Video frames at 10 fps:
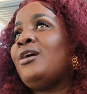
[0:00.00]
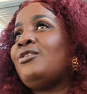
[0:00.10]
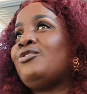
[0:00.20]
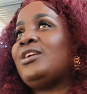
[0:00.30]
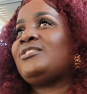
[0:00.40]

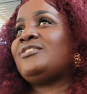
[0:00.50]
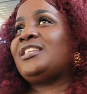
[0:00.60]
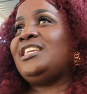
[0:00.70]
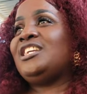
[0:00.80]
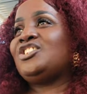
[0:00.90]
Yeah?
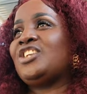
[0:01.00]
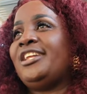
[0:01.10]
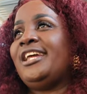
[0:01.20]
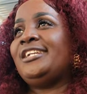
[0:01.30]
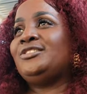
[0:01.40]

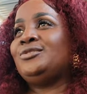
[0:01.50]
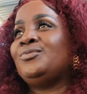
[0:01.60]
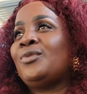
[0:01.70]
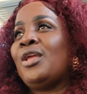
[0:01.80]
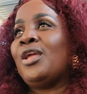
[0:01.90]
Restation and
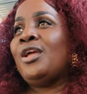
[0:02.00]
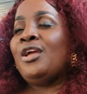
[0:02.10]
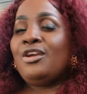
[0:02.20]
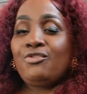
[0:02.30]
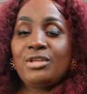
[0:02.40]

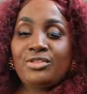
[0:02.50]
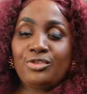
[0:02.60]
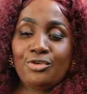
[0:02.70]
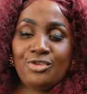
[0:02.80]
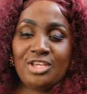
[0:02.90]

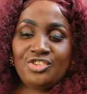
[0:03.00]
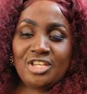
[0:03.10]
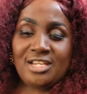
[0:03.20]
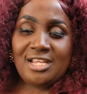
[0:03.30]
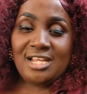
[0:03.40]

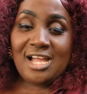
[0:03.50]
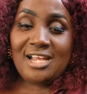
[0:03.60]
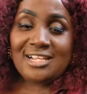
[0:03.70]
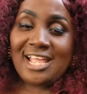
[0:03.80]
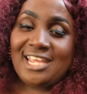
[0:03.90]
restoration and
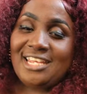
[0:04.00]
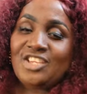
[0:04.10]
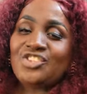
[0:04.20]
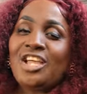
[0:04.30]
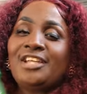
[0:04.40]
all kind
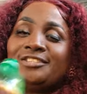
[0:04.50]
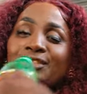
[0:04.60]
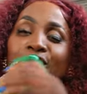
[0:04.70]
of shan.